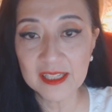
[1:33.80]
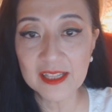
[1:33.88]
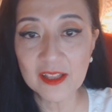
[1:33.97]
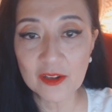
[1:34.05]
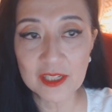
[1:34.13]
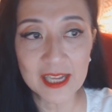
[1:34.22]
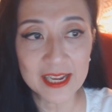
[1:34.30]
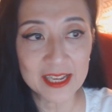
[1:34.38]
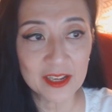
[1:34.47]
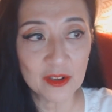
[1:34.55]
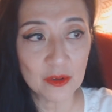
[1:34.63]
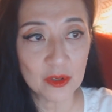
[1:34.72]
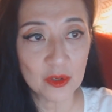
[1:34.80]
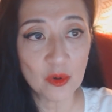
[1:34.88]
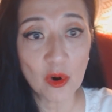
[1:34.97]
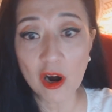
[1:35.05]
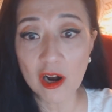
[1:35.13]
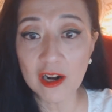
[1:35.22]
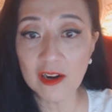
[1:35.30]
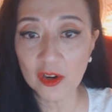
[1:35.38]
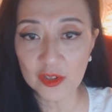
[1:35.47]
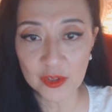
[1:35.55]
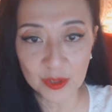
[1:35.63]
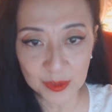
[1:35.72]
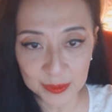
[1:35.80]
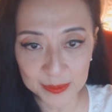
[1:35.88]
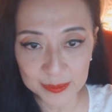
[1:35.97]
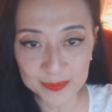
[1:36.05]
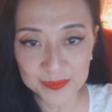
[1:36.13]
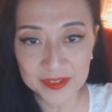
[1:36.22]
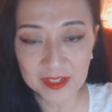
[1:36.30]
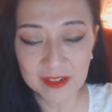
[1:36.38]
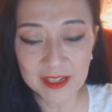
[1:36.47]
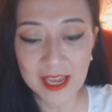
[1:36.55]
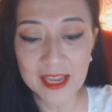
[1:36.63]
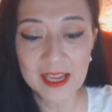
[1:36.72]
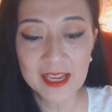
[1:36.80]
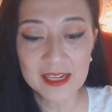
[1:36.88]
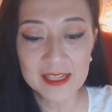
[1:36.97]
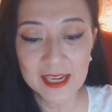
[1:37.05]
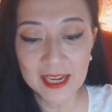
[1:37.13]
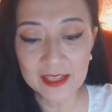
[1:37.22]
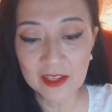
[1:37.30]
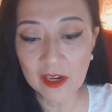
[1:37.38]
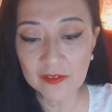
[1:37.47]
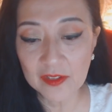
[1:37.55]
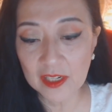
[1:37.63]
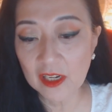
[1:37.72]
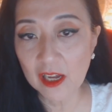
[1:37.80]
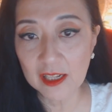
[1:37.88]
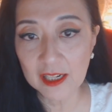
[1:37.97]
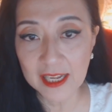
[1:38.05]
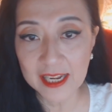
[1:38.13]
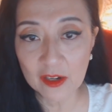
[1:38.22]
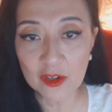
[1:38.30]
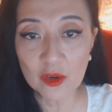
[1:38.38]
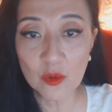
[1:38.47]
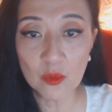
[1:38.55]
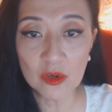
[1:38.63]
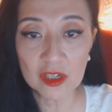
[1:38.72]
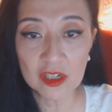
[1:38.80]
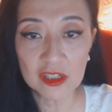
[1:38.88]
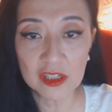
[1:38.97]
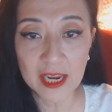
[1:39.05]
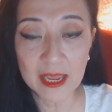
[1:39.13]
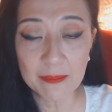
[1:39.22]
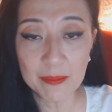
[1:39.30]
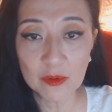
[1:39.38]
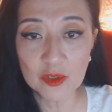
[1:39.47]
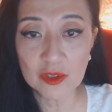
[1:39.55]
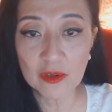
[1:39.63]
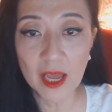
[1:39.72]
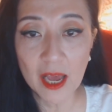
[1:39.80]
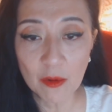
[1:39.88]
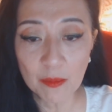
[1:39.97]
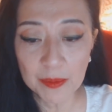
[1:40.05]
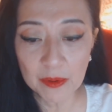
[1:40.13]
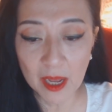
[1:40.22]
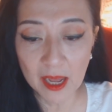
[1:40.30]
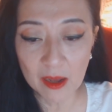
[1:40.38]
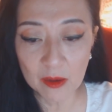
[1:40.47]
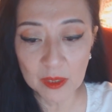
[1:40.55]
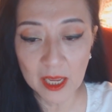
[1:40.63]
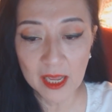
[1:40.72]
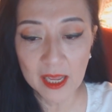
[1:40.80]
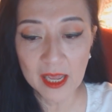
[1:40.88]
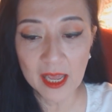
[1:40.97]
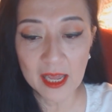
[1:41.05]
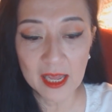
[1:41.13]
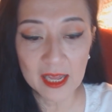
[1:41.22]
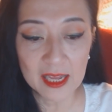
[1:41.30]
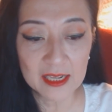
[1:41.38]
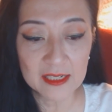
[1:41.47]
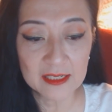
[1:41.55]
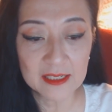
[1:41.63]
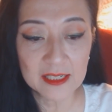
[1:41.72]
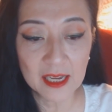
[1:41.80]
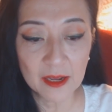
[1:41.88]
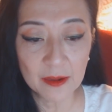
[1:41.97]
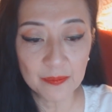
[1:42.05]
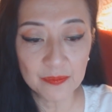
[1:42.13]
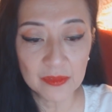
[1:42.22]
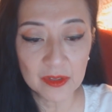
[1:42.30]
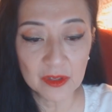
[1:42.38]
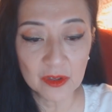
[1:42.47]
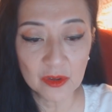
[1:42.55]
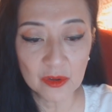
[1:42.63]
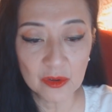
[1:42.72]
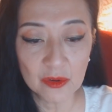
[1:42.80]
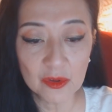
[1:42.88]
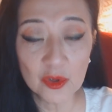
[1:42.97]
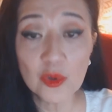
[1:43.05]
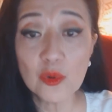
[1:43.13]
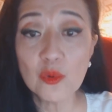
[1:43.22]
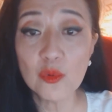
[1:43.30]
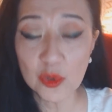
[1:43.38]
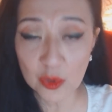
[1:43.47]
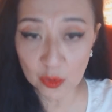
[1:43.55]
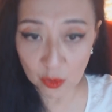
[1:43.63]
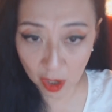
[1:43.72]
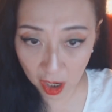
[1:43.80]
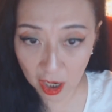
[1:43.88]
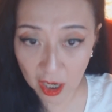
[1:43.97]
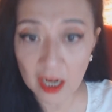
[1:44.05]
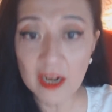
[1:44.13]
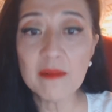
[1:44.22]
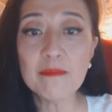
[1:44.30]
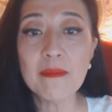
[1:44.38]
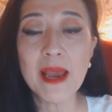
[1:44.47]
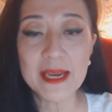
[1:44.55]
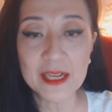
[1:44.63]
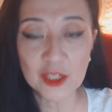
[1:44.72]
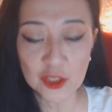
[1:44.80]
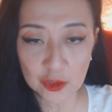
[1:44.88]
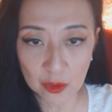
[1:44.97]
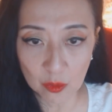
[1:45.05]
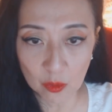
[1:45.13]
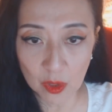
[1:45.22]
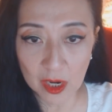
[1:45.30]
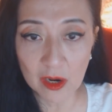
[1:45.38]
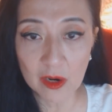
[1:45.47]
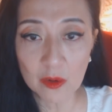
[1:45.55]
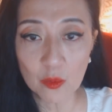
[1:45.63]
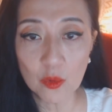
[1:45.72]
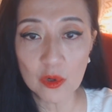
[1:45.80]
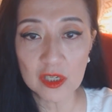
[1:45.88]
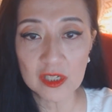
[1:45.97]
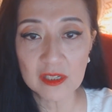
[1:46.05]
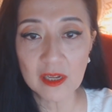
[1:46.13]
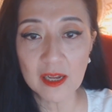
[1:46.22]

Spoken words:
Looks like you are on your own. Okay, none of the colleague or coworker are able to help you out, and you aren't manage your work